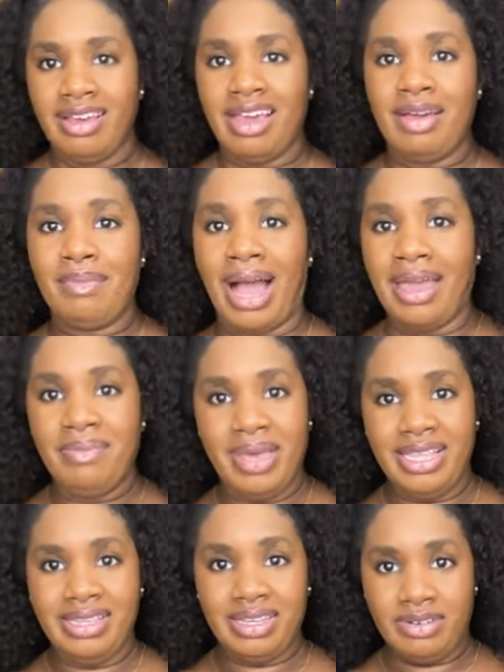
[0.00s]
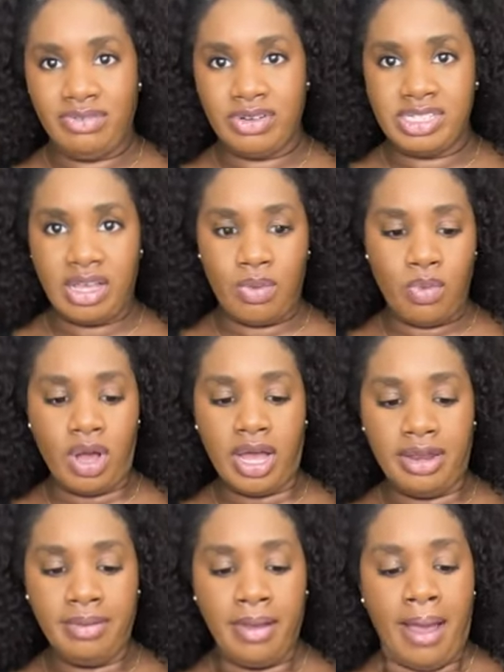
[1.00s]
in my opinion, for
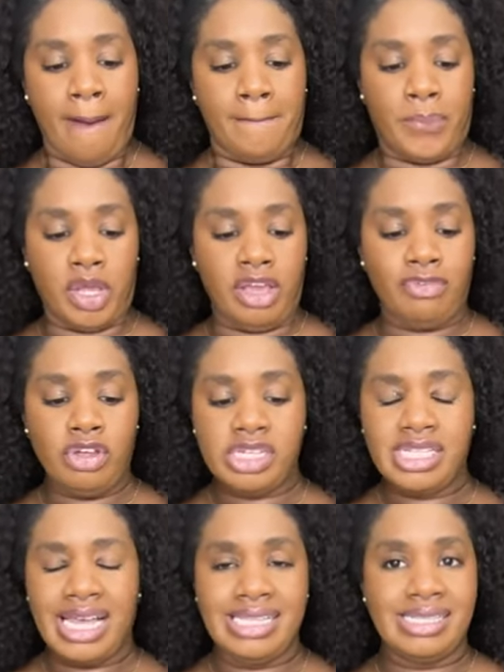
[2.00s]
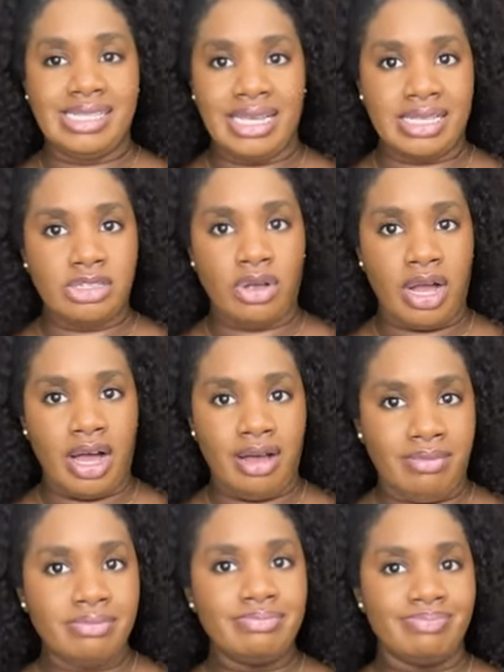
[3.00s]
someone. But if you're a size 6 or up,